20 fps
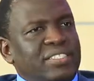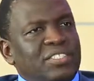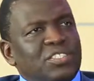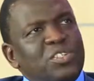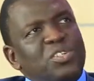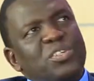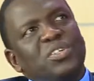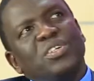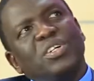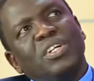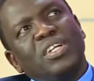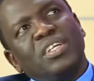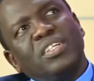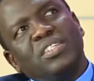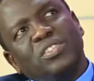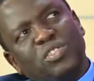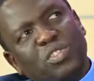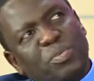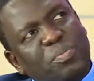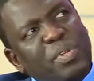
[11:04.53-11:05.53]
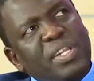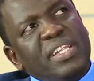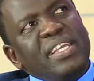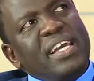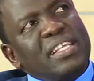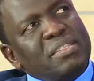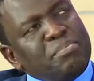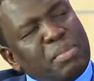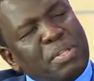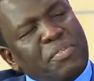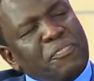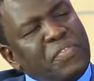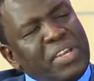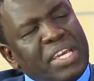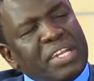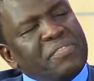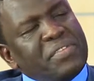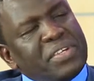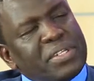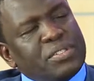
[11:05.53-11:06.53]
So Jubilee has been
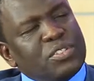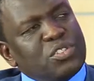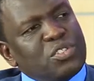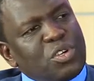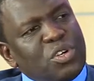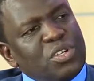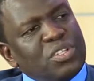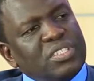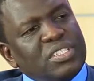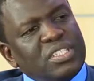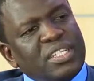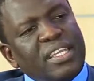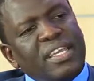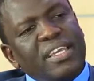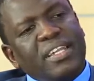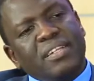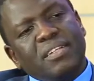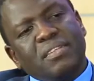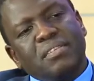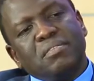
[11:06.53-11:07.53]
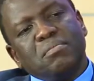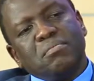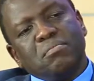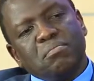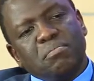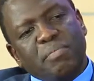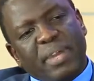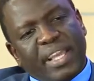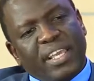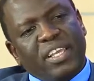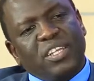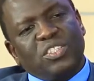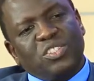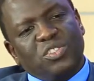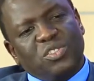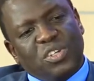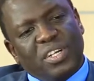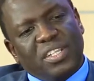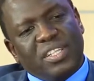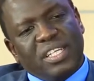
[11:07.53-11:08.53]
very, very strong in making
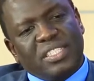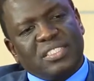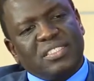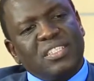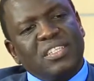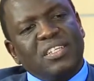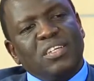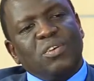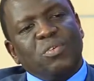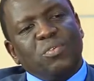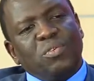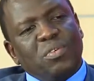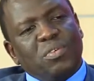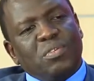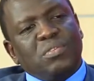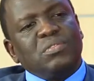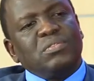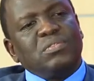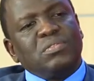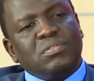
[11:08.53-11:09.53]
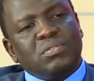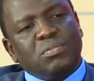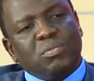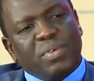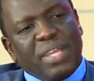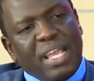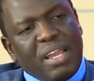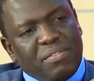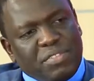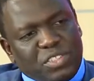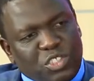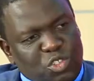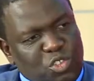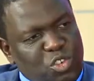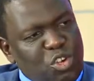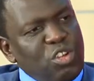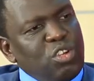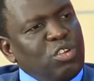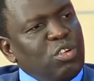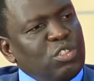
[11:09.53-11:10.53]
sure that we have
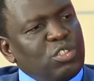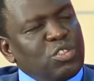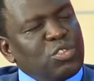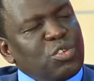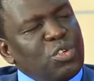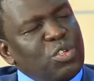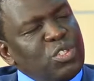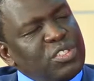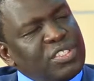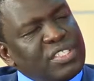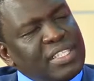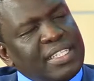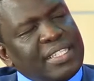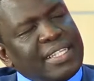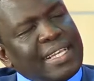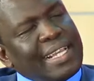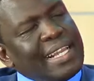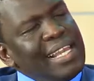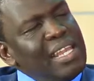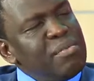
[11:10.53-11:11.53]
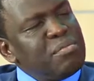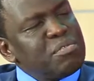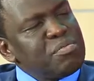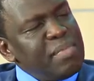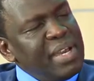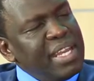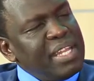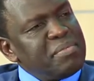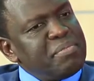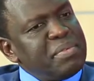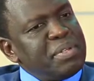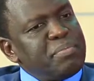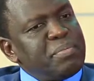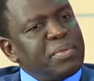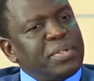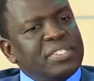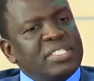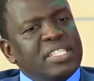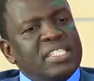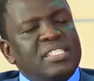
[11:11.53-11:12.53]
strong controls in the claims management
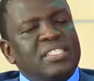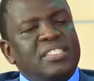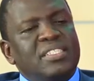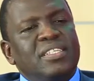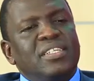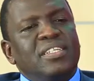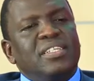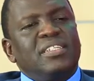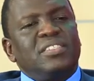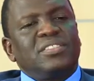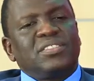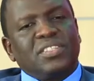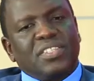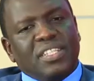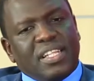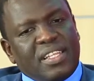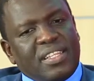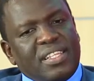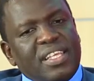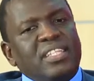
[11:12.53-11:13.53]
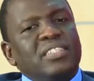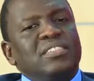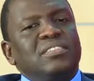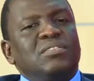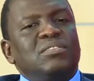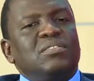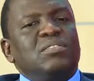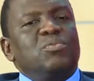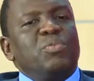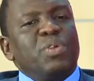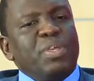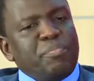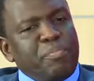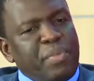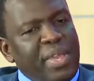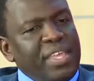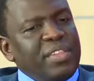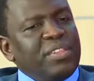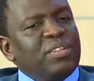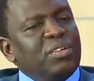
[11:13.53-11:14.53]
process so that then we
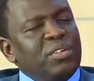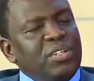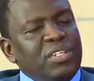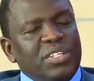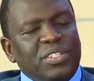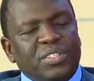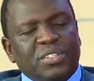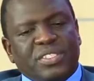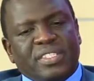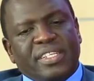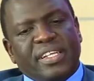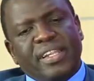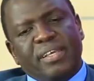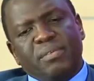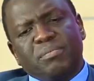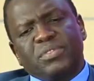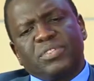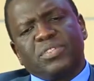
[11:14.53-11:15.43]
paid only those claims.